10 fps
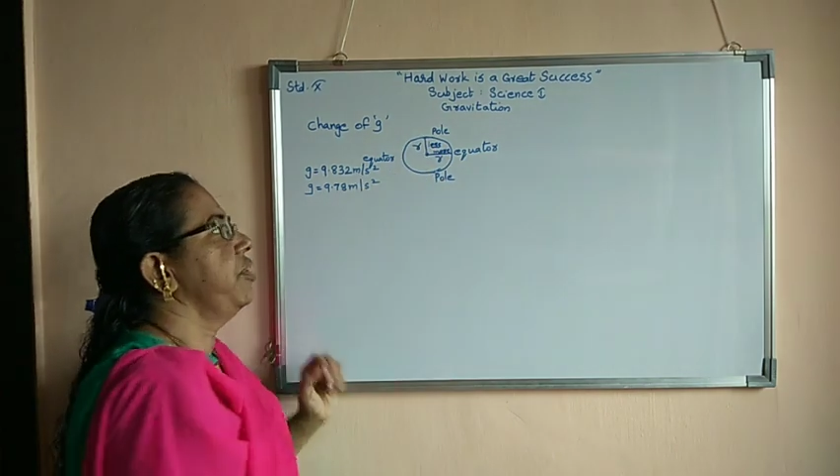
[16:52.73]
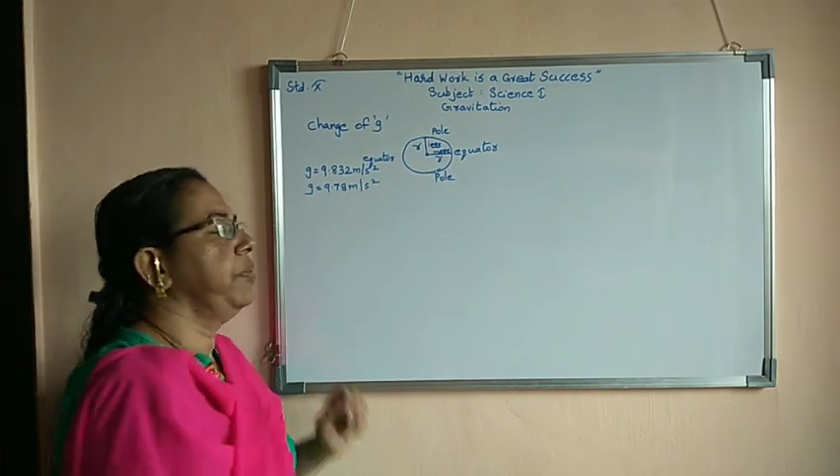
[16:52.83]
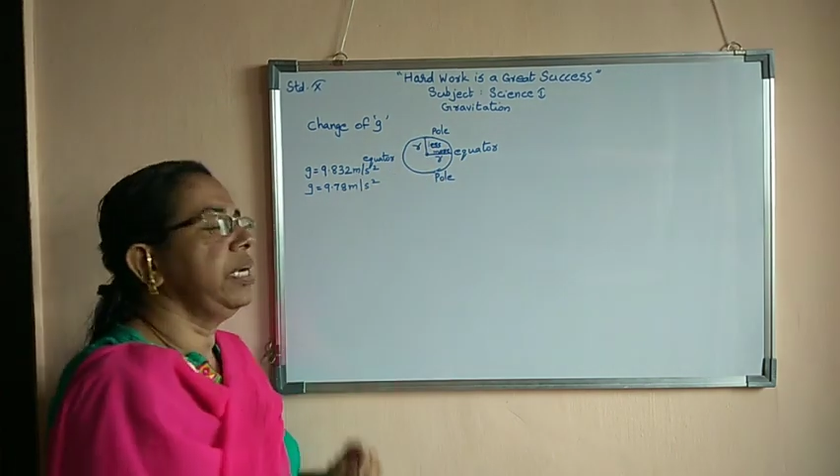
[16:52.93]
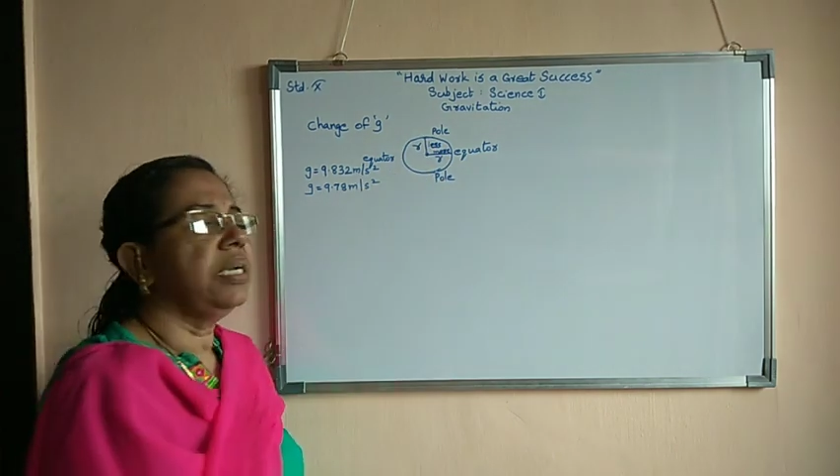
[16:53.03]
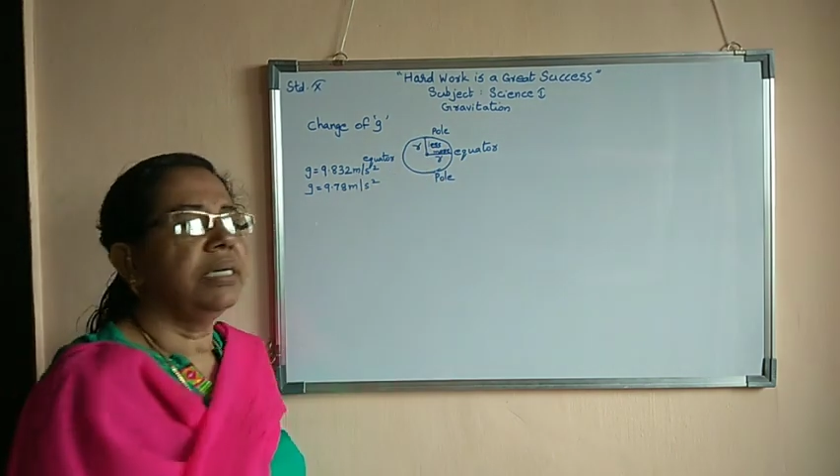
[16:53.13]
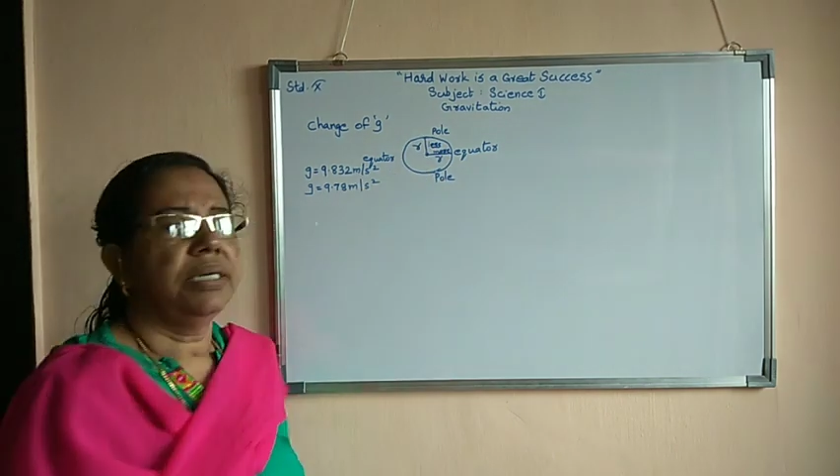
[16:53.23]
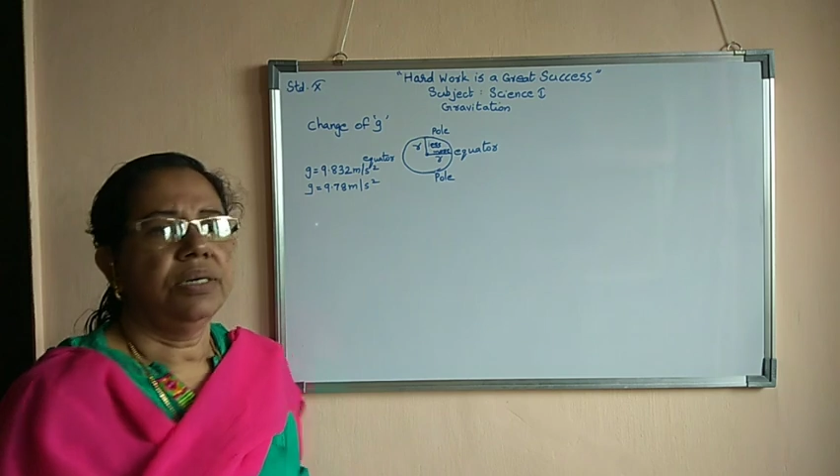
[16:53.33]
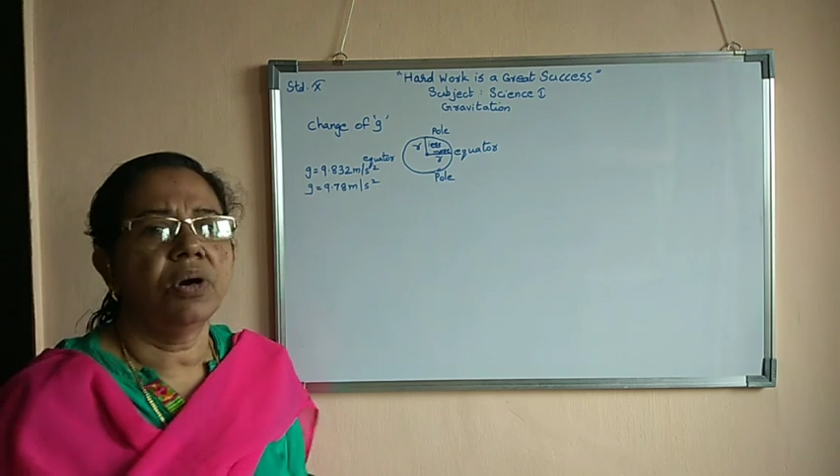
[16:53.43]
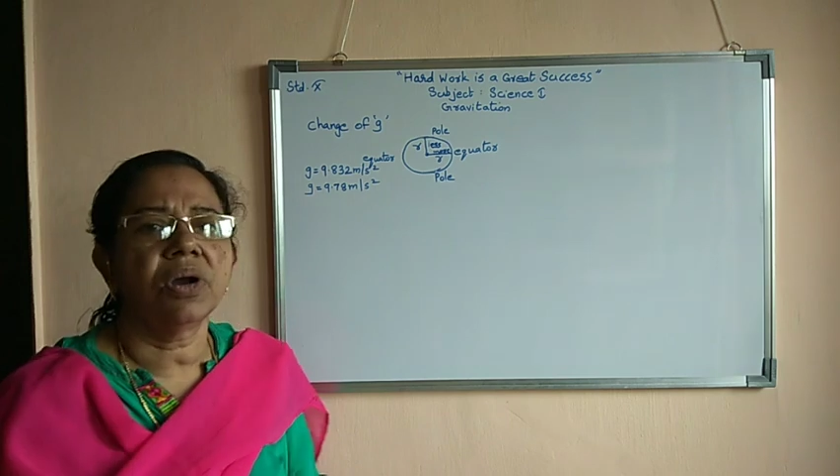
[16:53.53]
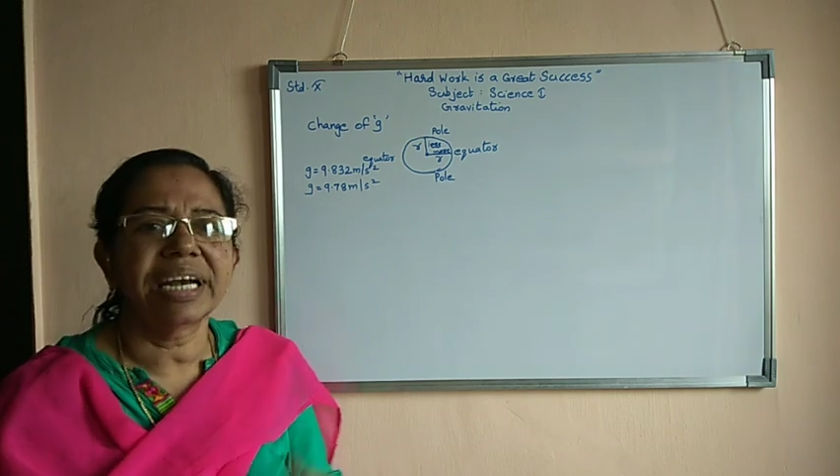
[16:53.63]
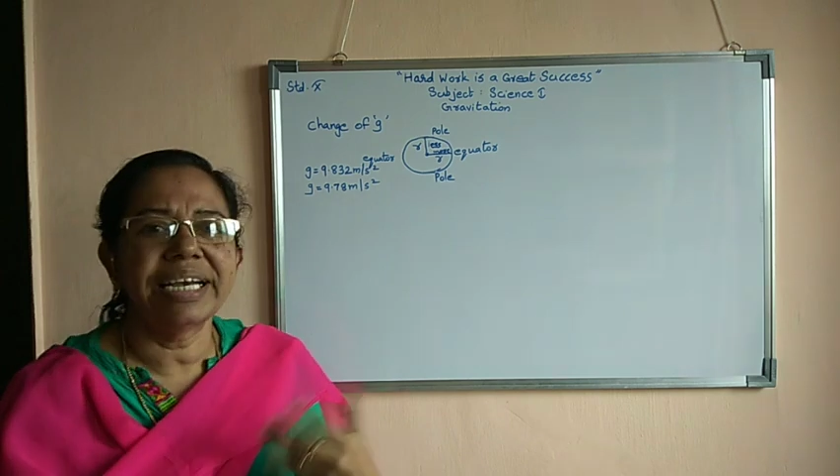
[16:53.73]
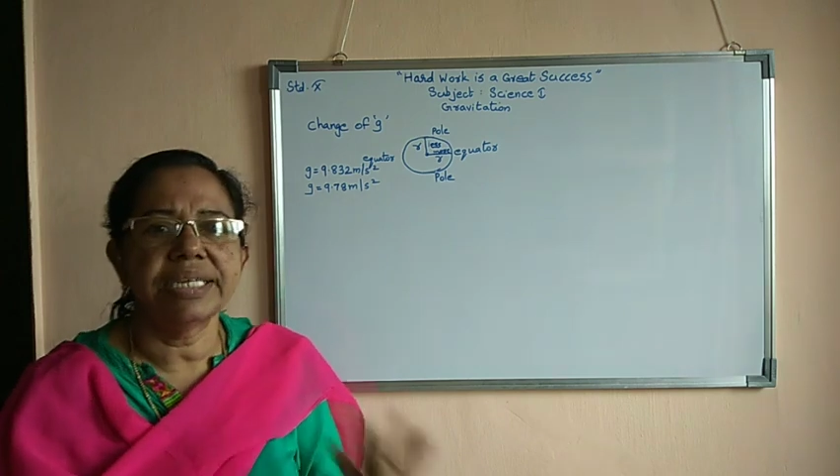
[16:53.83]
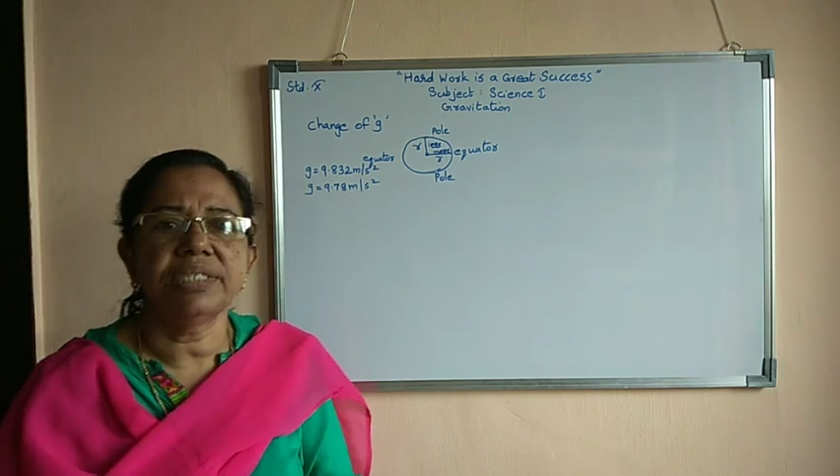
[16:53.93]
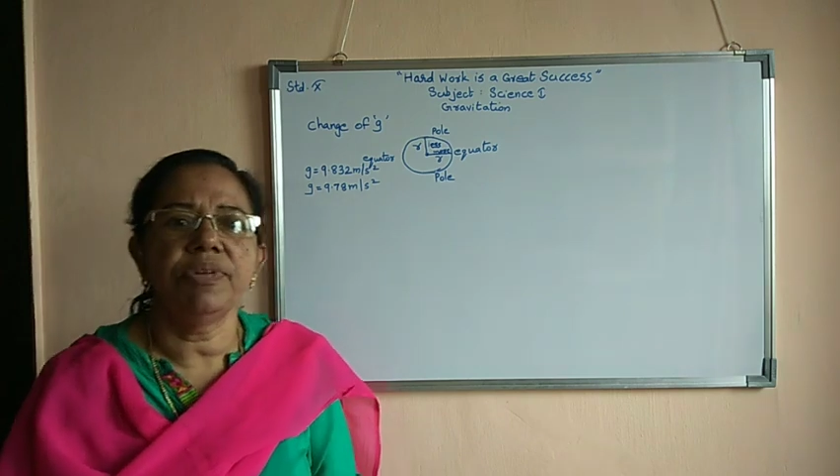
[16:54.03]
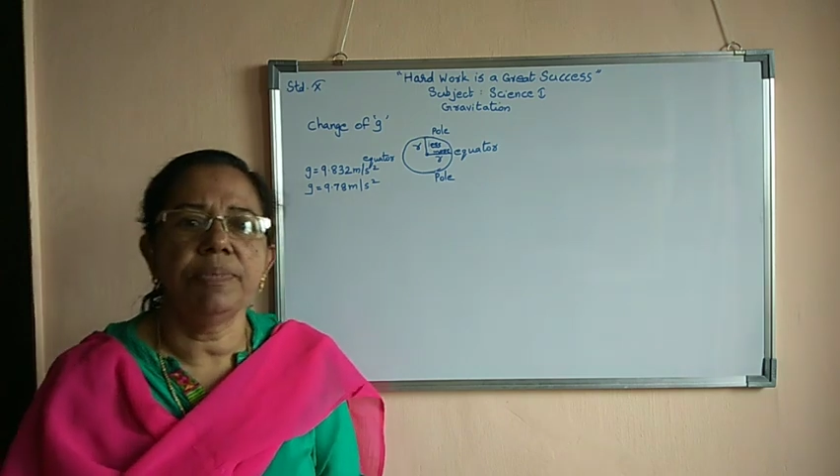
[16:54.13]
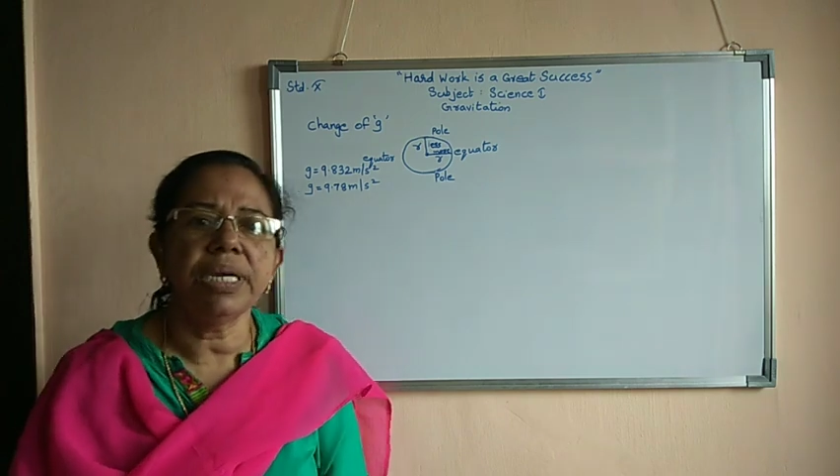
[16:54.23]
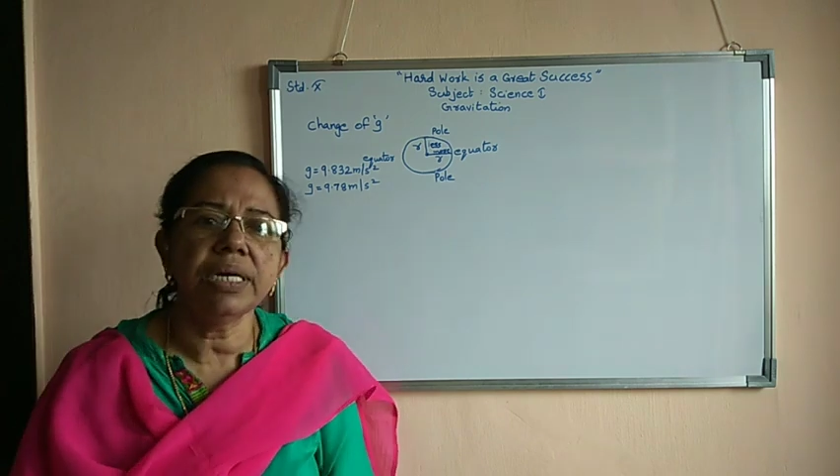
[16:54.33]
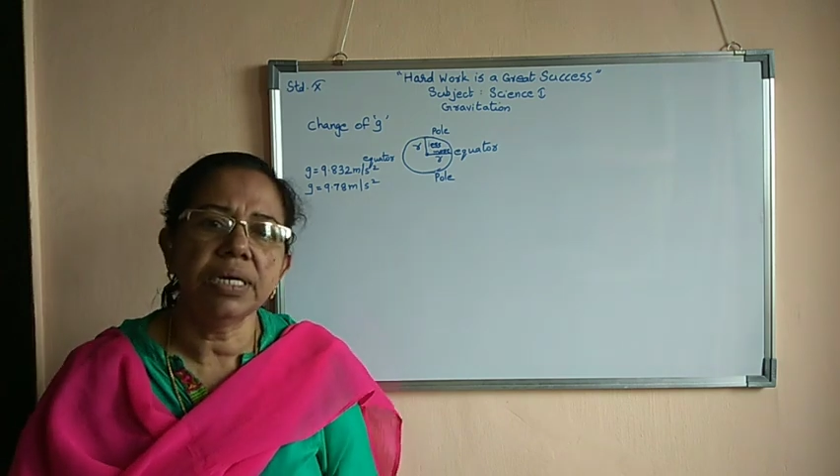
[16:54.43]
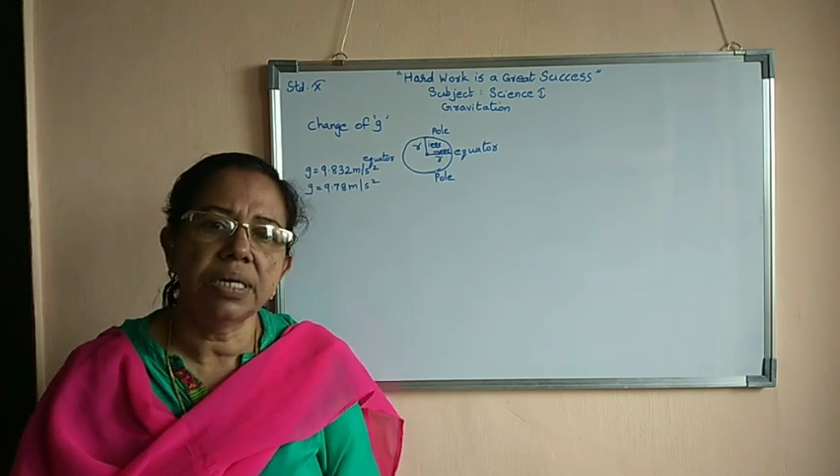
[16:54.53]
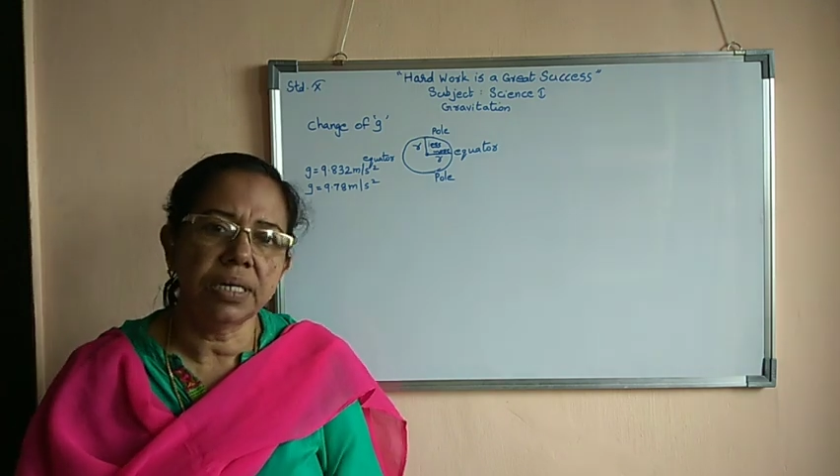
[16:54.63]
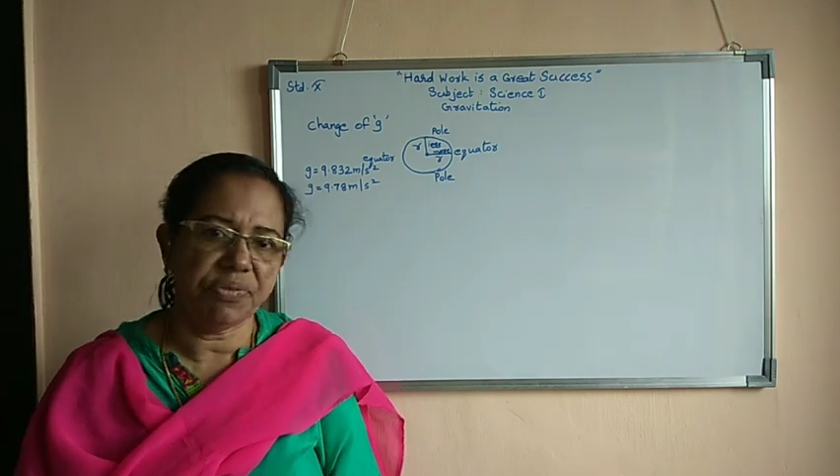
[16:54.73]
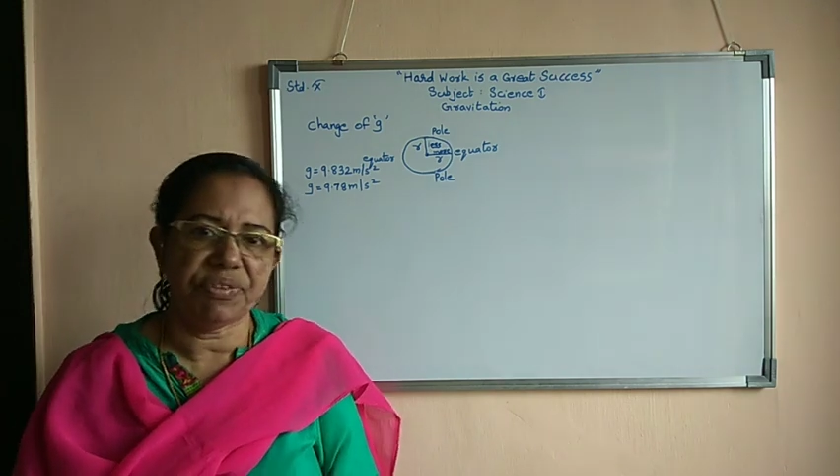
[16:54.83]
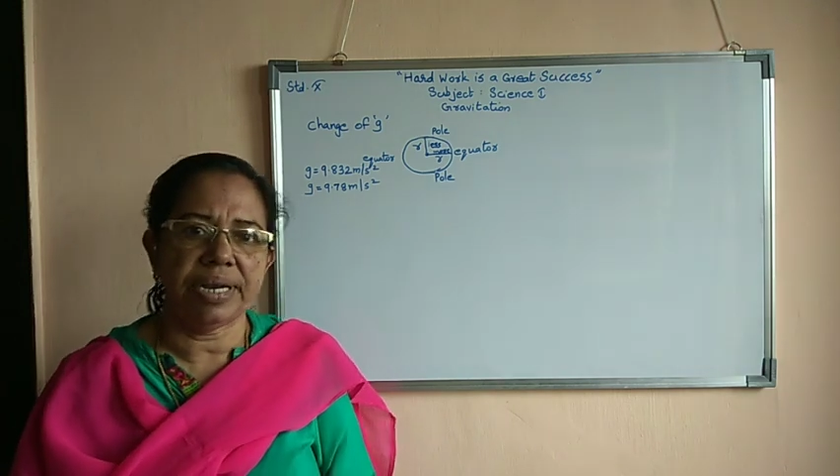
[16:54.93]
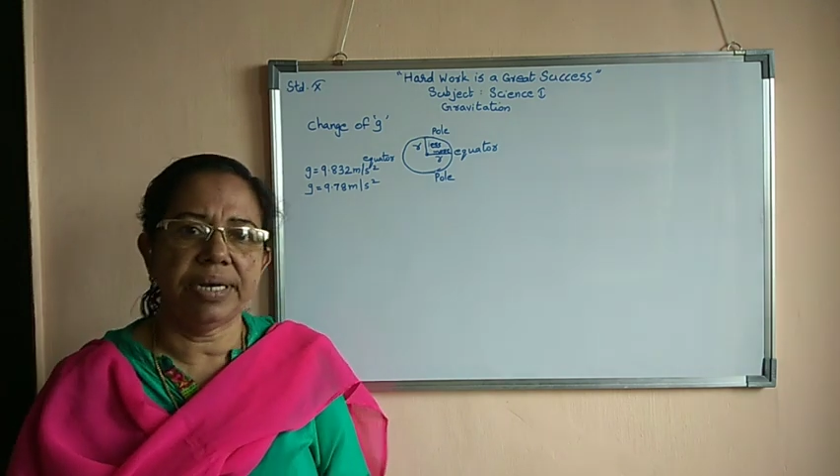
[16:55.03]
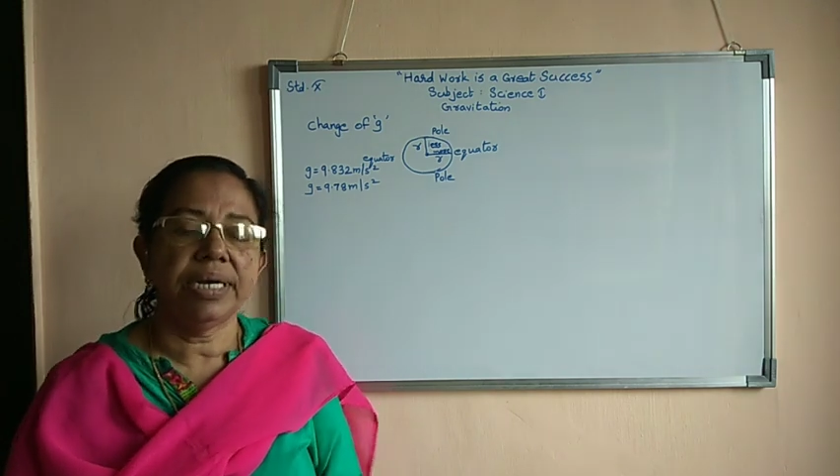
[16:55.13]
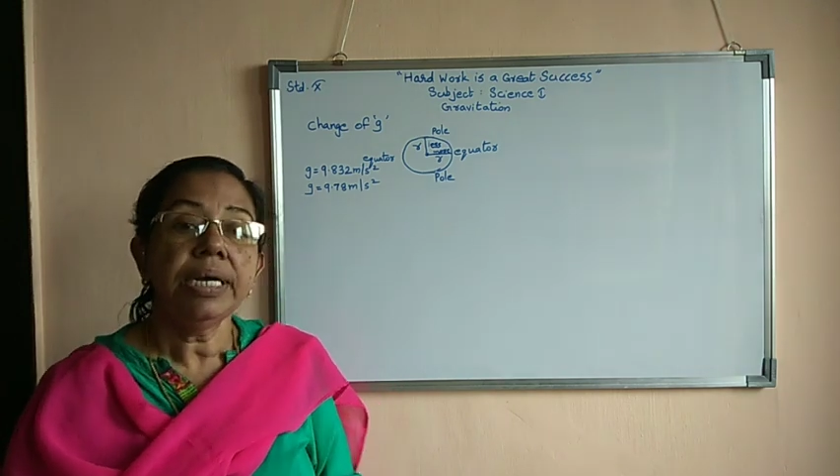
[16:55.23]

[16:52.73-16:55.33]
will be or radius will be different.